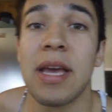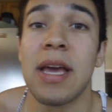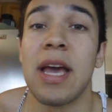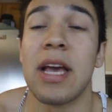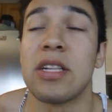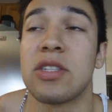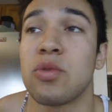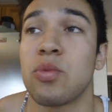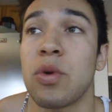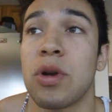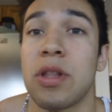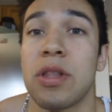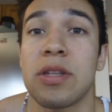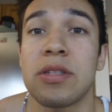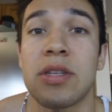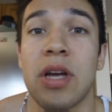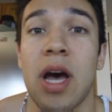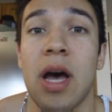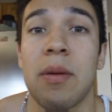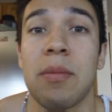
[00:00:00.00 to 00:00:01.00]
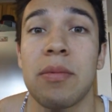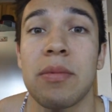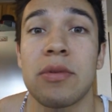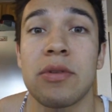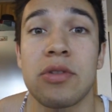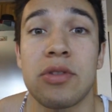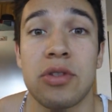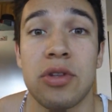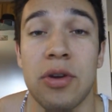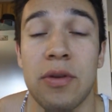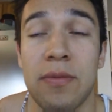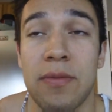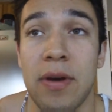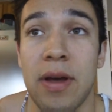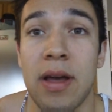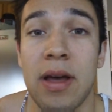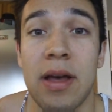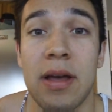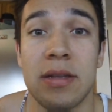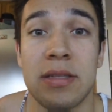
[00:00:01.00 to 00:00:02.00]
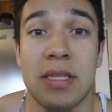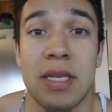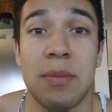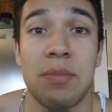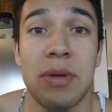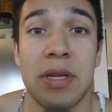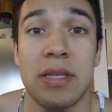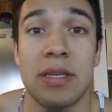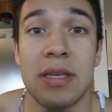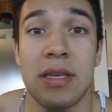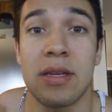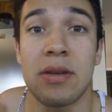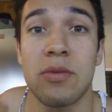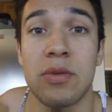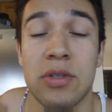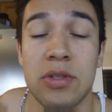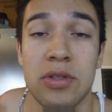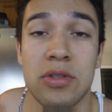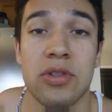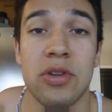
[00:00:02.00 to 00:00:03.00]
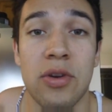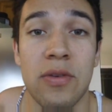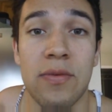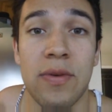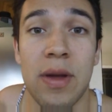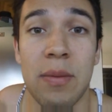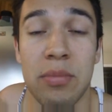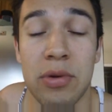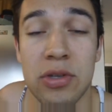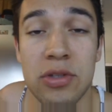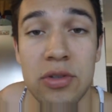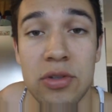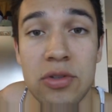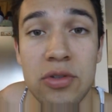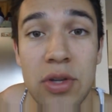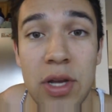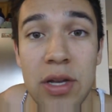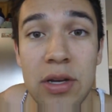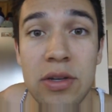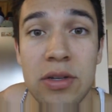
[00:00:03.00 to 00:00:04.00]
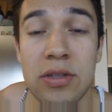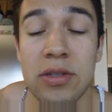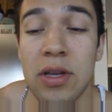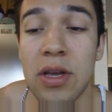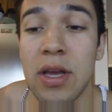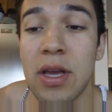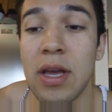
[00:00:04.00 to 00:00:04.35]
It's one of the top certified CPT, which is certified personal trainers,